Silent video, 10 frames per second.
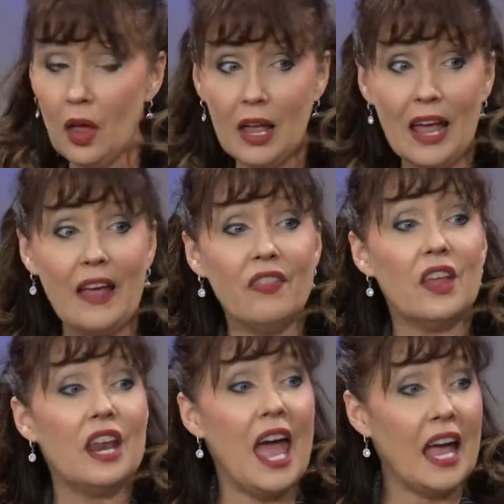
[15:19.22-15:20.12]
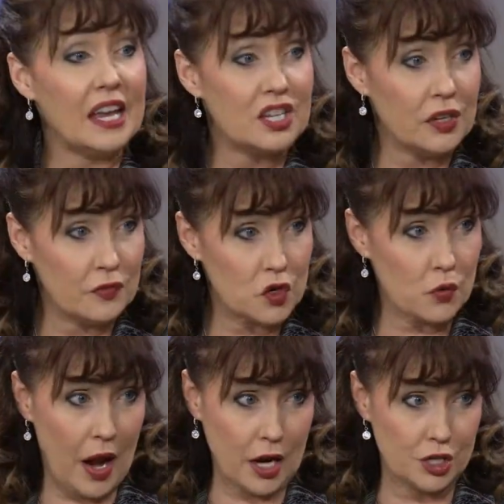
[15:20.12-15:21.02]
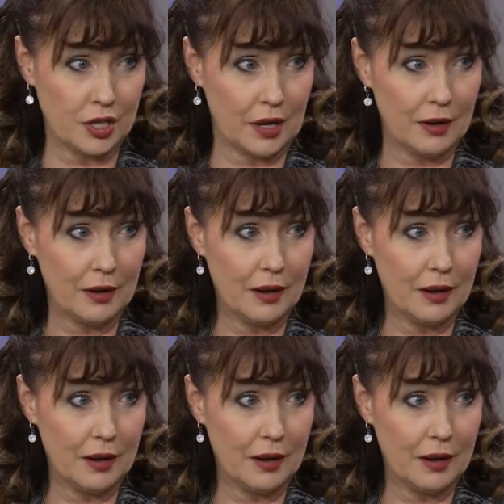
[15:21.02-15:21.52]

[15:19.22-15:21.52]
in the negative direction.